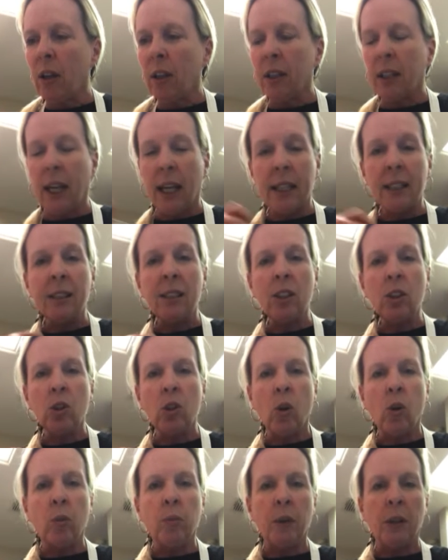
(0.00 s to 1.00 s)
Casey
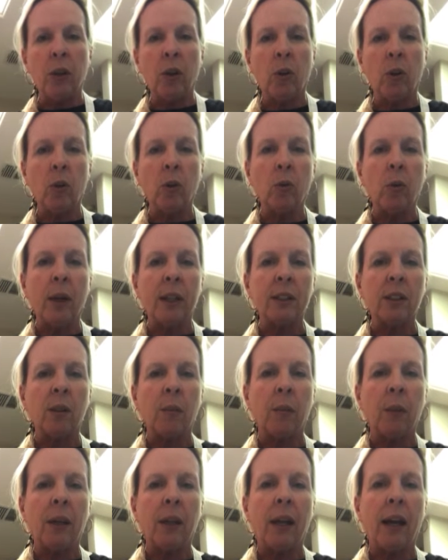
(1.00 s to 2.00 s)
told me her
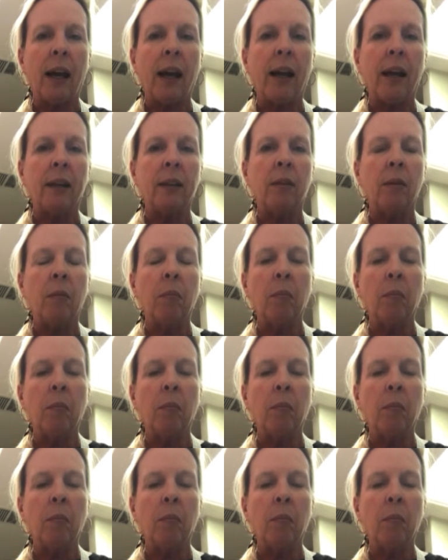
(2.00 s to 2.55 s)
recipe had